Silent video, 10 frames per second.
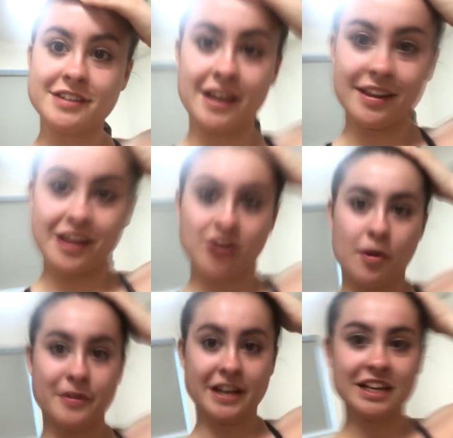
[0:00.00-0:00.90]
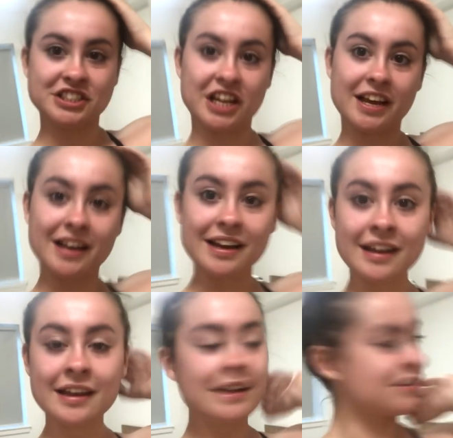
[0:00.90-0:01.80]
In the accommodation.
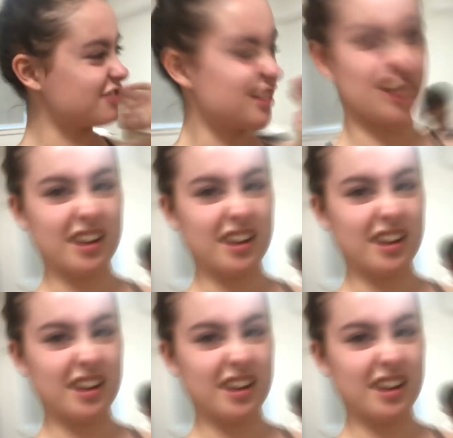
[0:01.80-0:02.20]
It's really